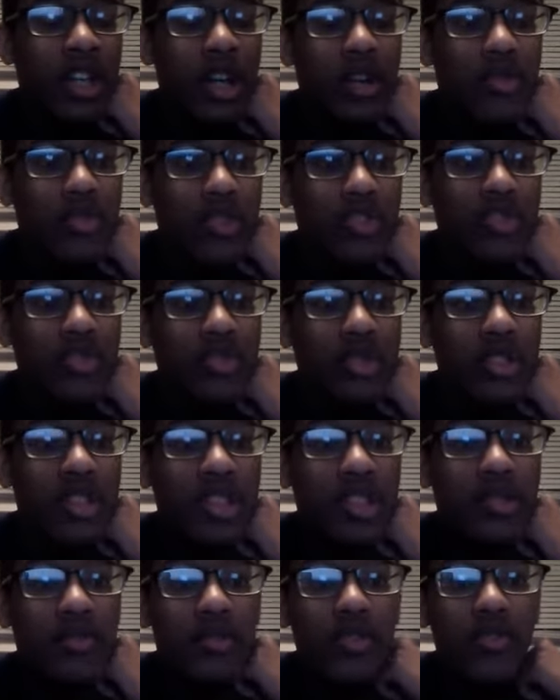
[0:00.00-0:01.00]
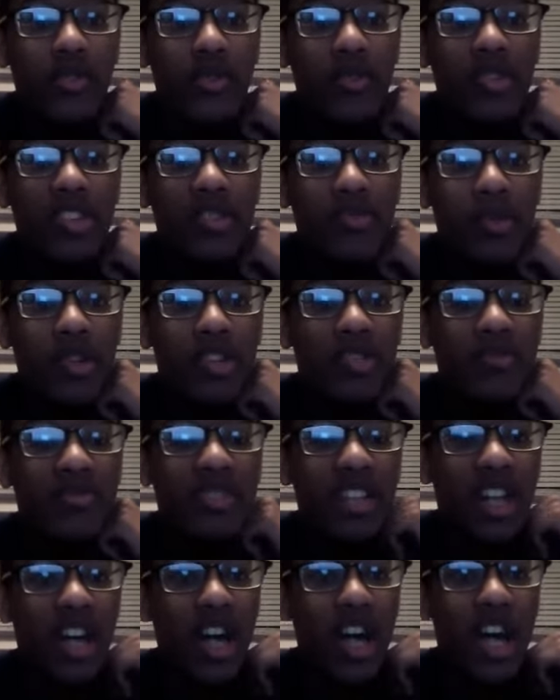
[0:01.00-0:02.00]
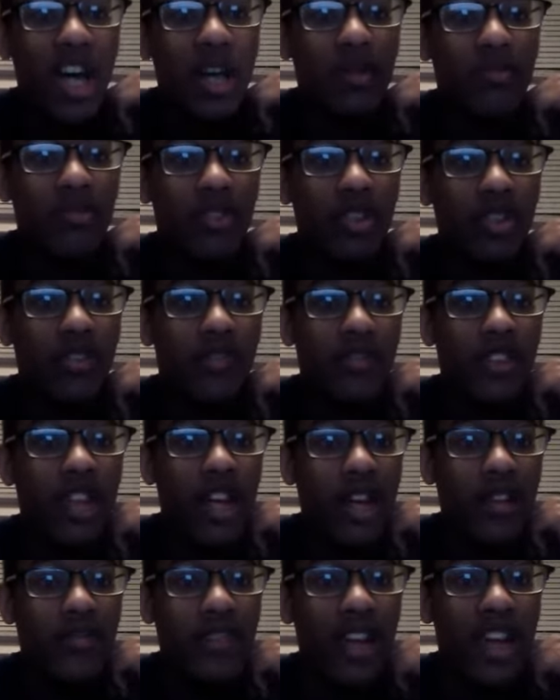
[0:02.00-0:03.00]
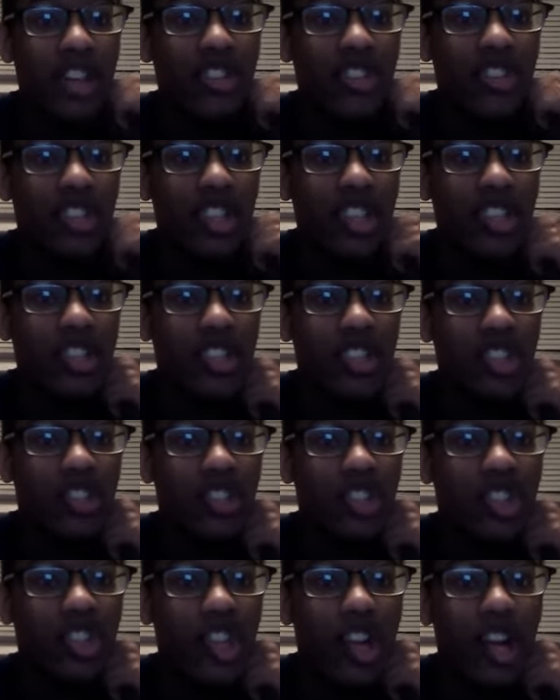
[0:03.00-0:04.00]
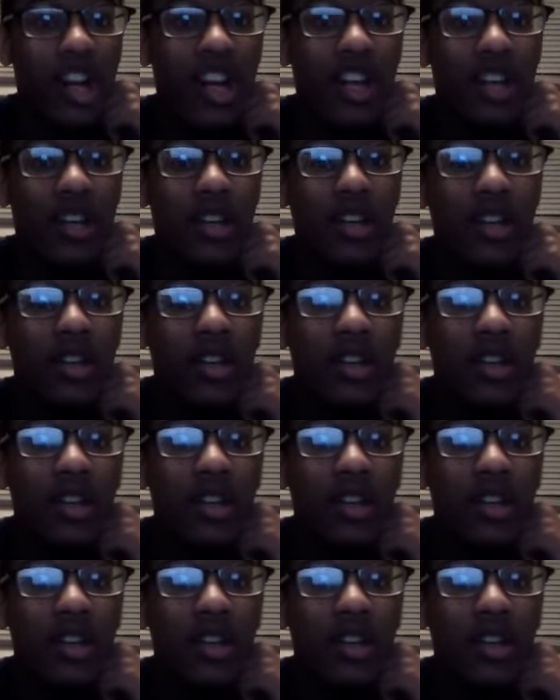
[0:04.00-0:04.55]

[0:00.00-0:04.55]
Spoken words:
Now originally this movie was supposed to be a hybrid of live action and CGI